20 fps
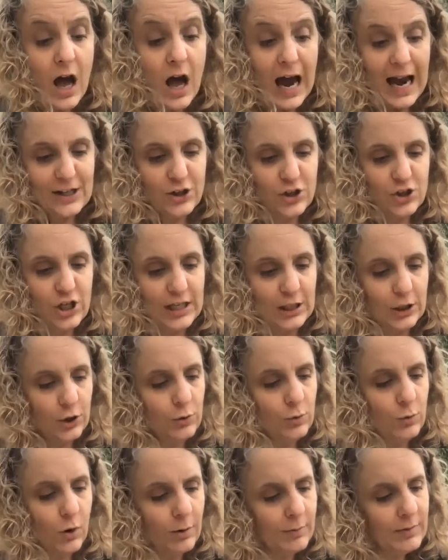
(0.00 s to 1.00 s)
I shake
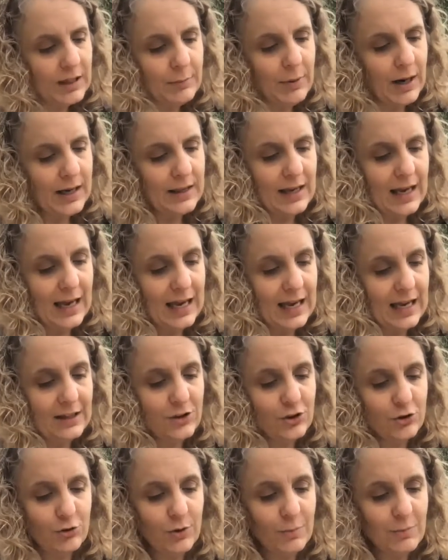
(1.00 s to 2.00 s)
you warmly by the
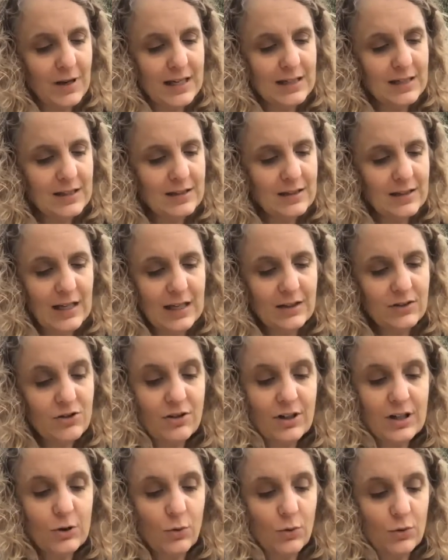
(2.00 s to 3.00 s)
hand. Tremendous things are
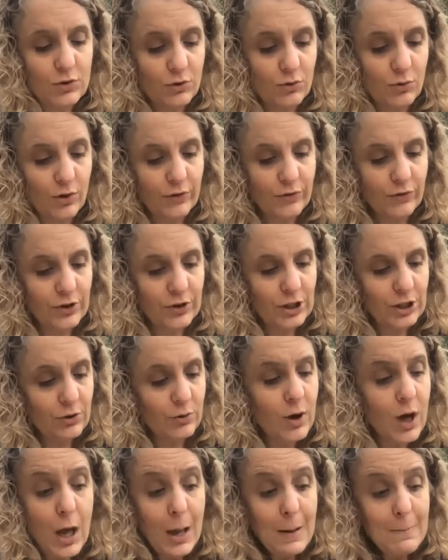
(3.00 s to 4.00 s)
in store for you.